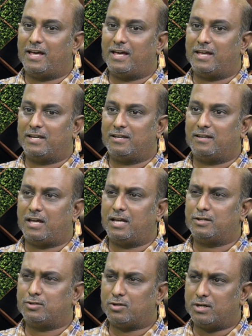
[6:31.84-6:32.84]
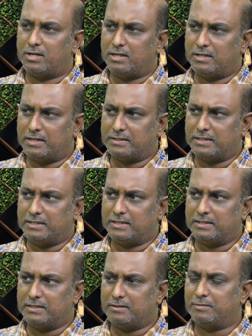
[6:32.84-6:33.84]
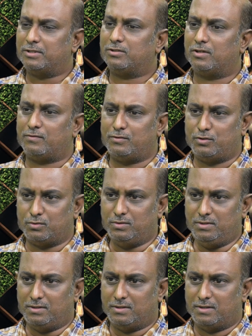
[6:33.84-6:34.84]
And I joined, I think, in the month of June.